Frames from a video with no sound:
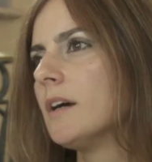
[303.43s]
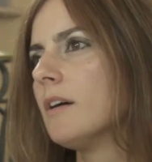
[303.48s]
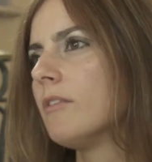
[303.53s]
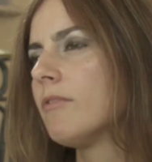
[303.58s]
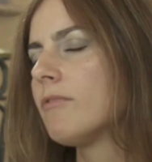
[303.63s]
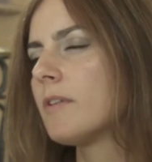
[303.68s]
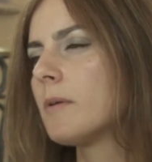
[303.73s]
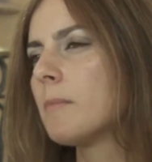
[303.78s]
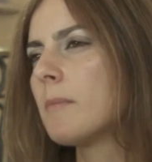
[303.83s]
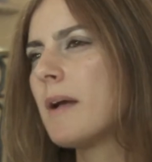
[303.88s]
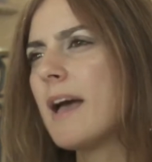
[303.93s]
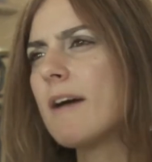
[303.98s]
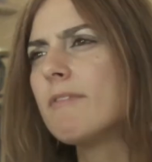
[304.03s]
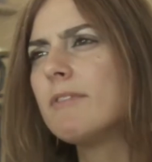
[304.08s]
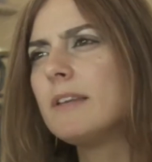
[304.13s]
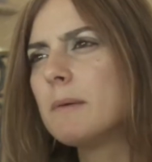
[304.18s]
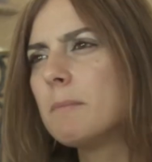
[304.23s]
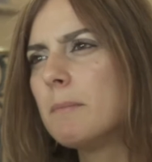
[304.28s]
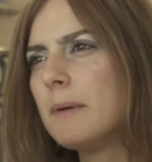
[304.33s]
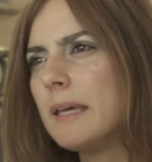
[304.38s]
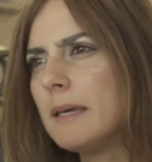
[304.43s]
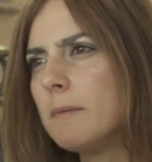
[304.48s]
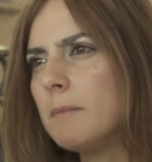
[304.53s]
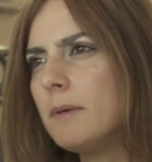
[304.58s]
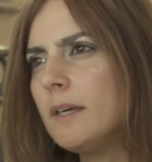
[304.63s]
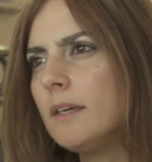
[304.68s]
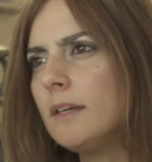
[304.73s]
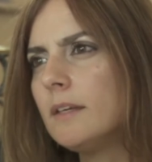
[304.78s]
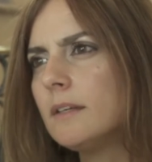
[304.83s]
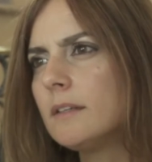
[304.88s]
from having a
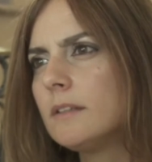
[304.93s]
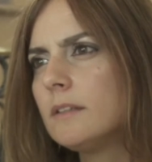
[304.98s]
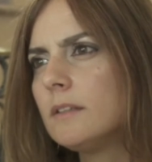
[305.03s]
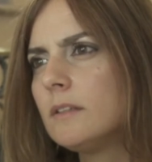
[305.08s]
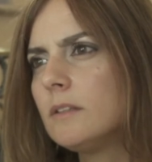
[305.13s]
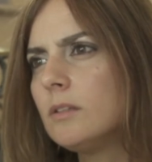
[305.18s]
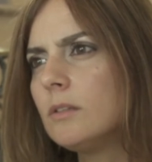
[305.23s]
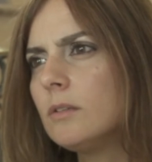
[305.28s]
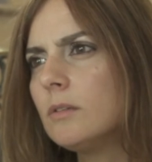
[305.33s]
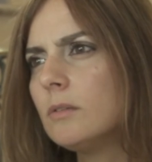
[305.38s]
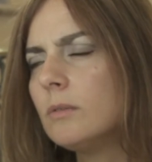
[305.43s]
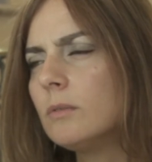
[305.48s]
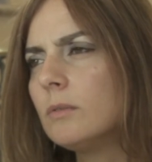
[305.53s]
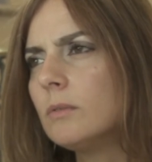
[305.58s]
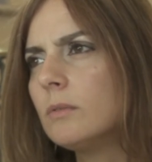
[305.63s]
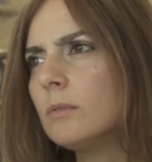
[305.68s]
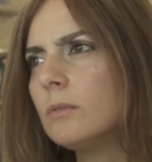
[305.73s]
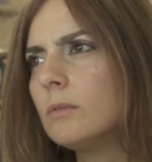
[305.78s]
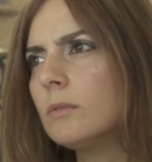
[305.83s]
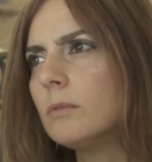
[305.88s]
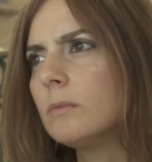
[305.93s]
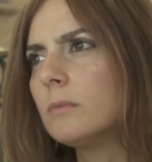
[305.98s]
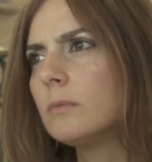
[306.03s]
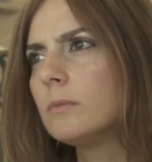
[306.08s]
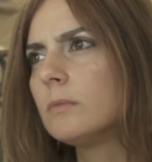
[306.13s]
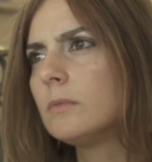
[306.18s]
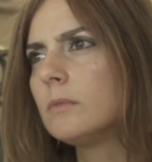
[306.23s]
baby to